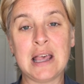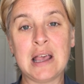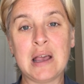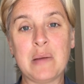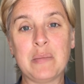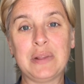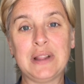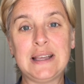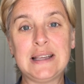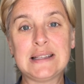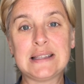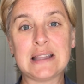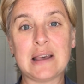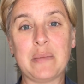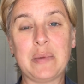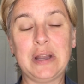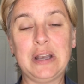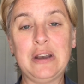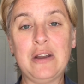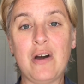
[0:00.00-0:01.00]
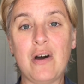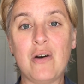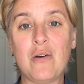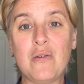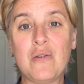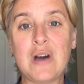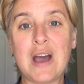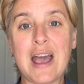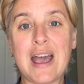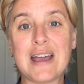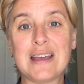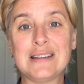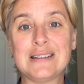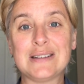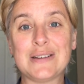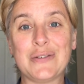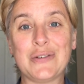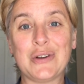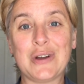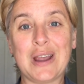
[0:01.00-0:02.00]
please let me know, and
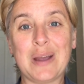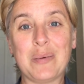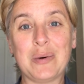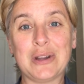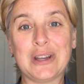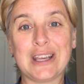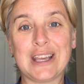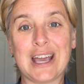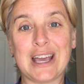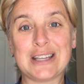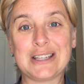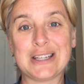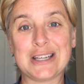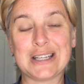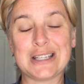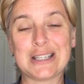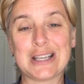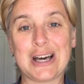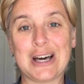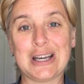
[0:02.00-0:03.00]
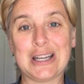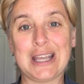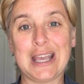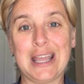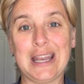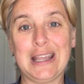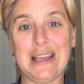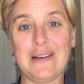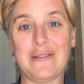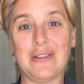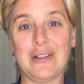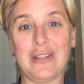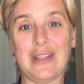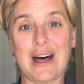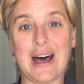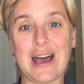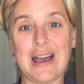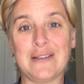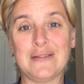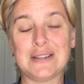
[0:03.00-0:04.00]
if you're able to catch us on any of the
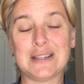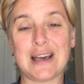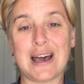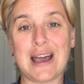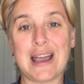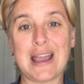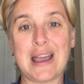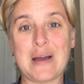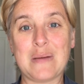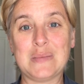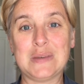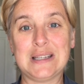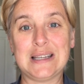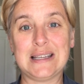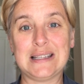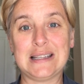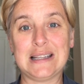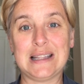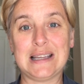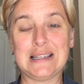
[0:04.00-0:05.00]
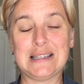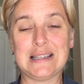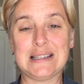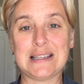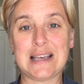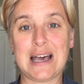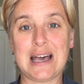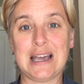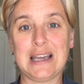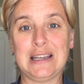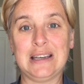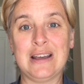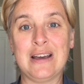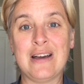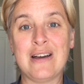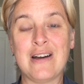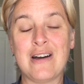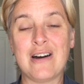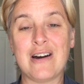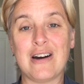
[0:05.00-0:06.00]
lives, I am Daisy Lean Design
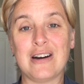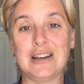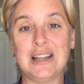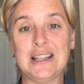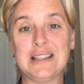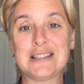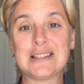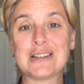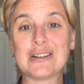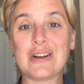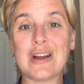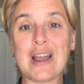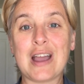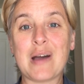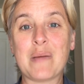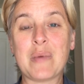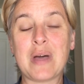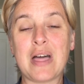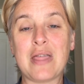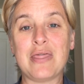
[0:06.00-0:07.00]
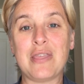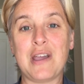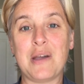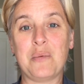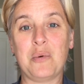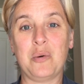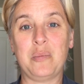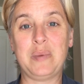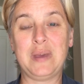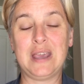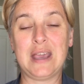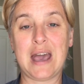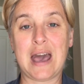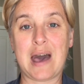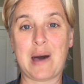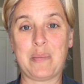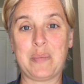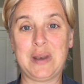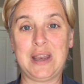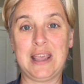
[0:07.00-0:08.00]
on Instagram, and they will be
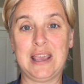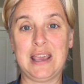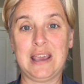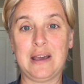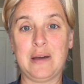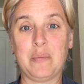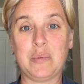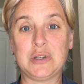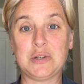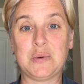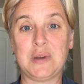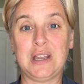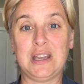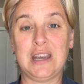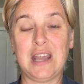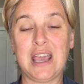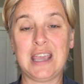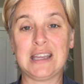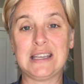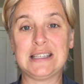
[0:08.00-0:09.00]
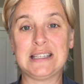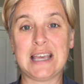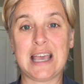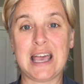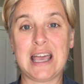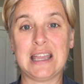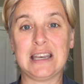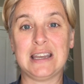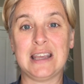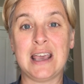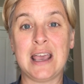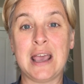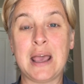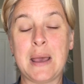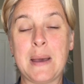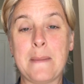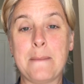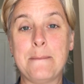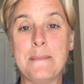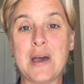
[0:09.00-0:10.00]
happening between 9 and 10
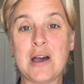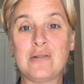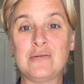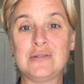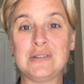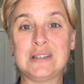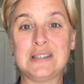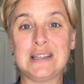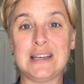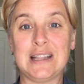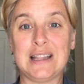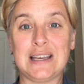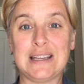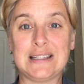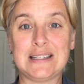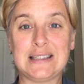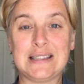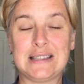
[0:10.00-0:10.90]
Mountain Daylight